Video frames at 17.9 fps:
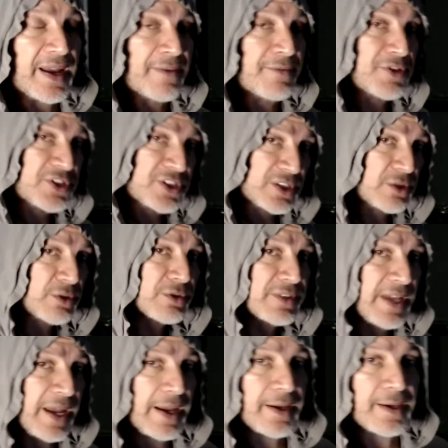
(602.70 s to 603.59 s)
every single
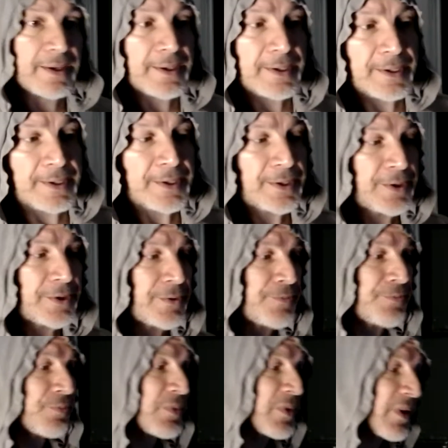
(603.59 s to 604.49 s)
day,
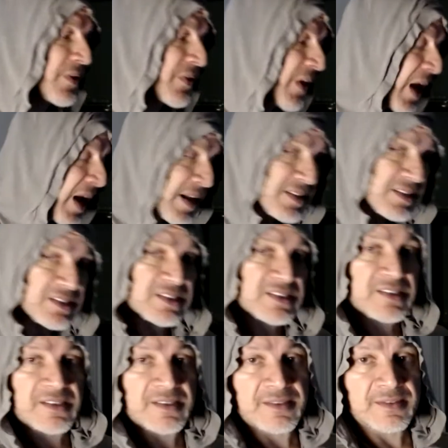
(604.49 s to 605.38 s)

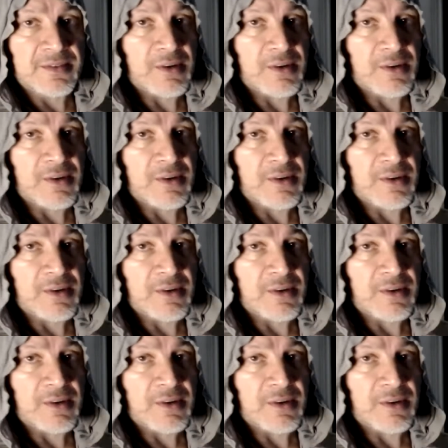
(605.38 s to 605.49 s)
thoughts,